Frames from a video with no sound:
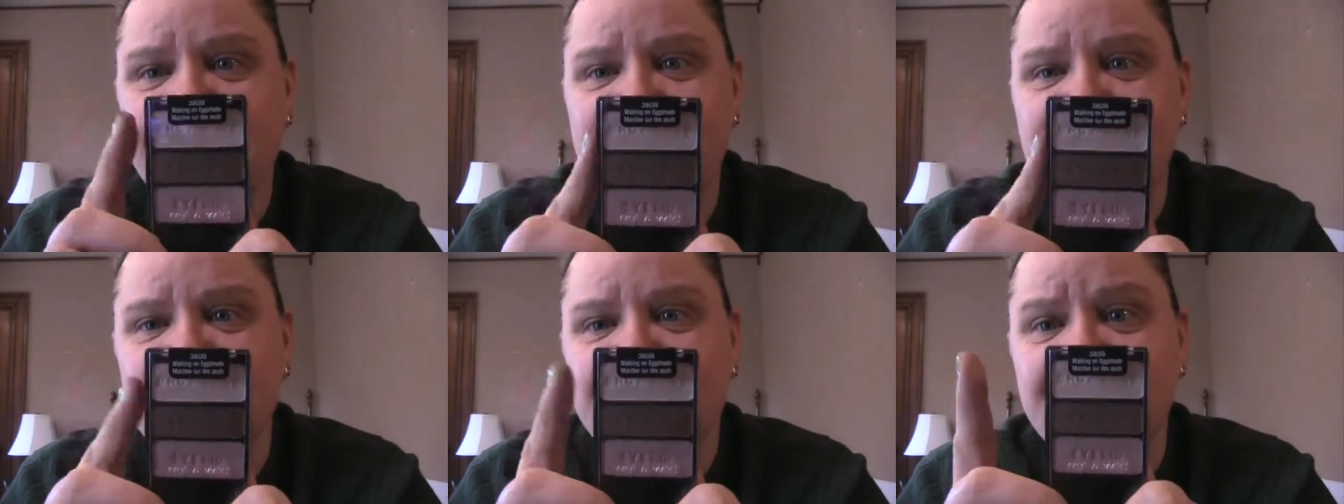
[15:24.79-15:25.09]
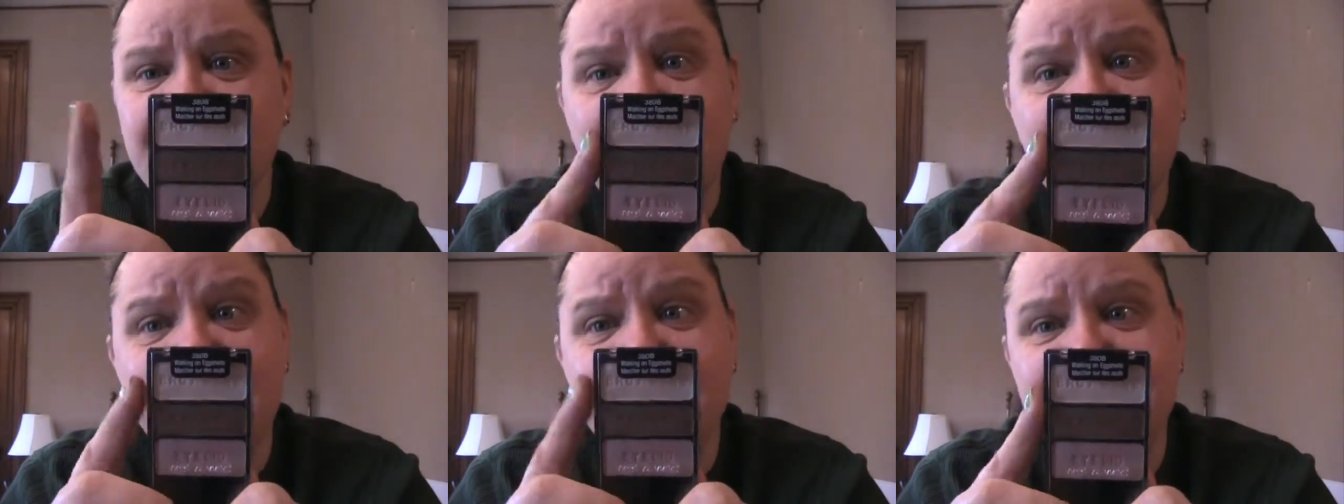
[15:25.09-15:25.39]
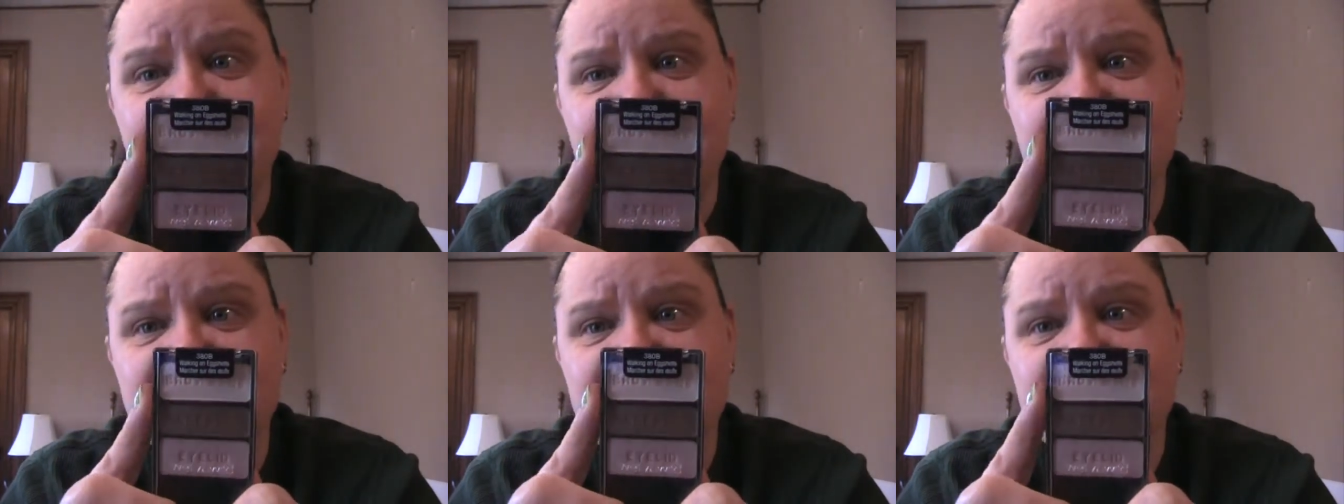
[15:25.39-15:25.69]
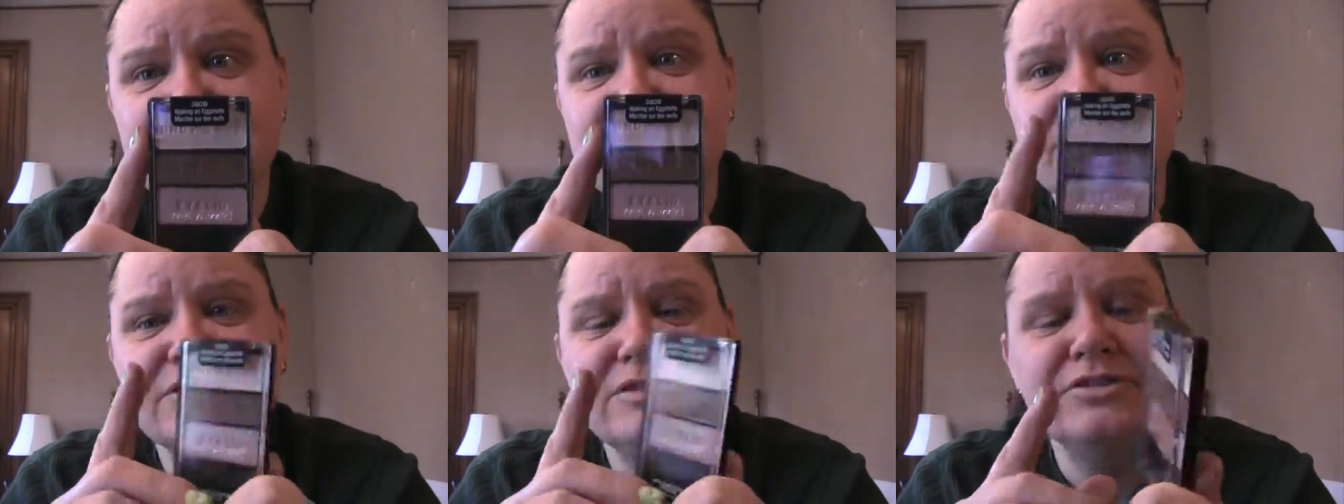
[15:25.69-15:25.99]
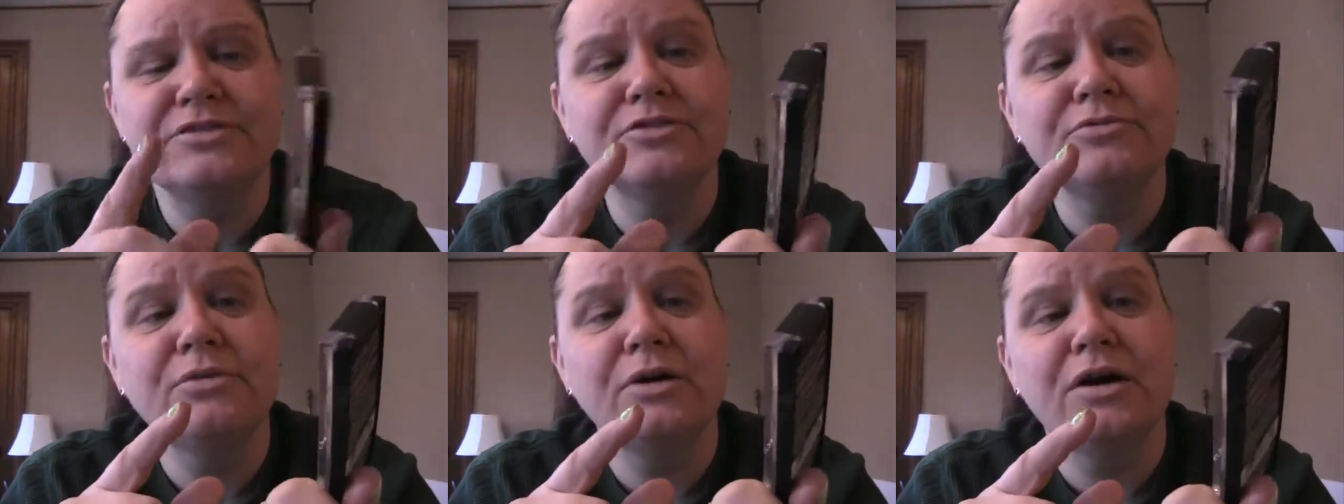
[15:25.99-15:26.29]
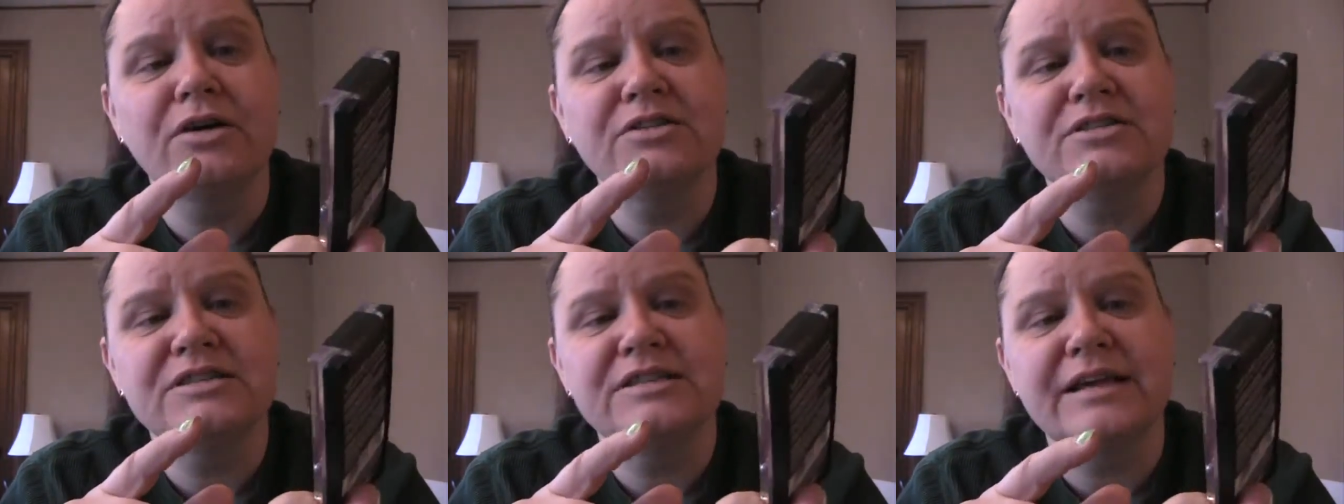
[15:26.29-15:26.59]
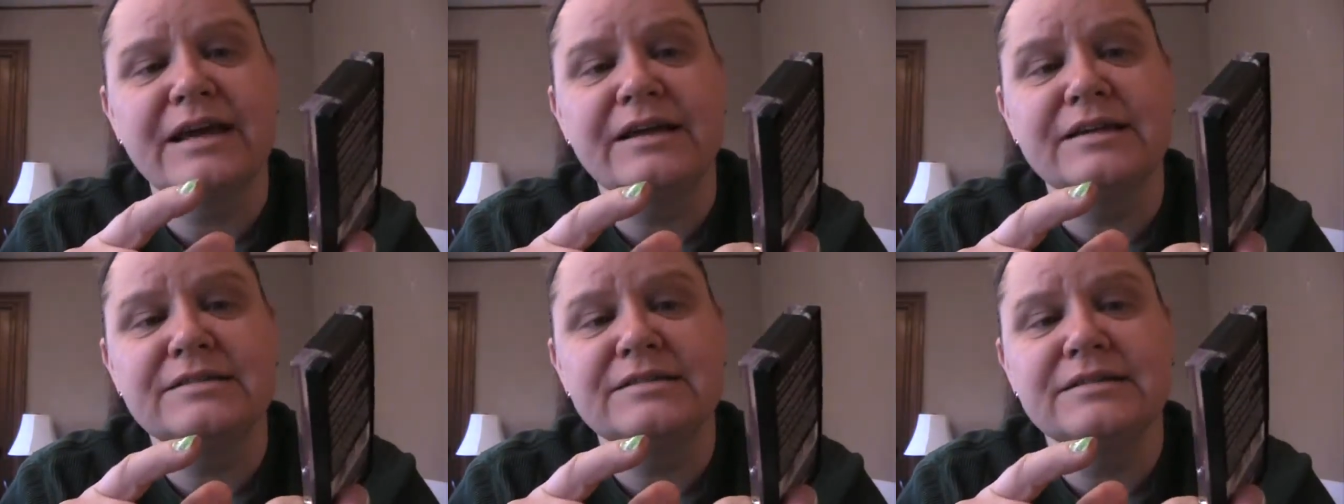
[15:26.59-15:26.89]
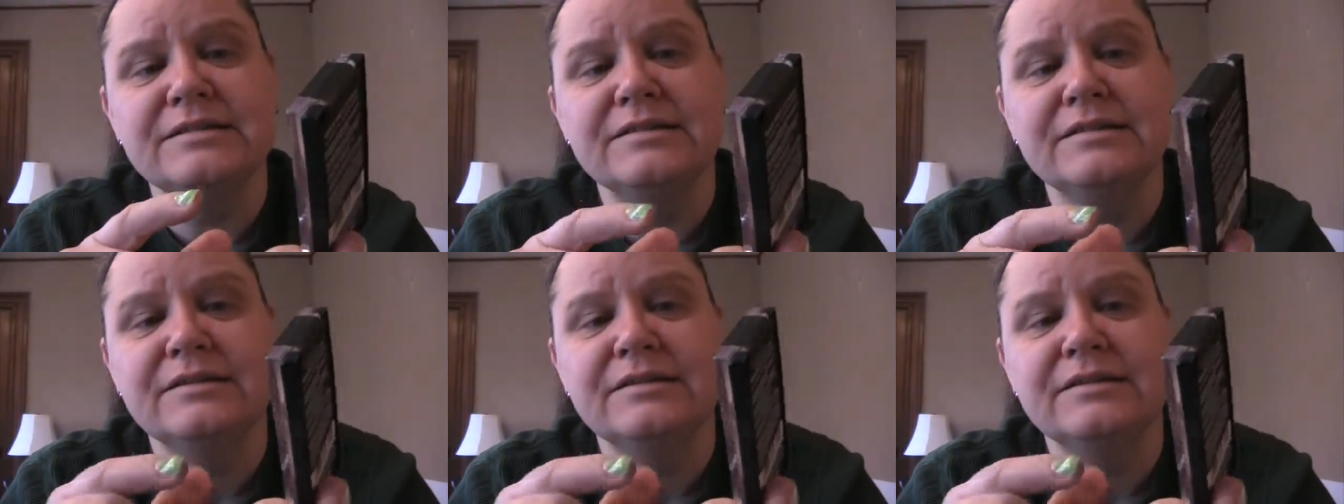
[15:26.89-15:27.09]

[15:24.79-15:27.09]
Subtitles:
and you have this, you are set.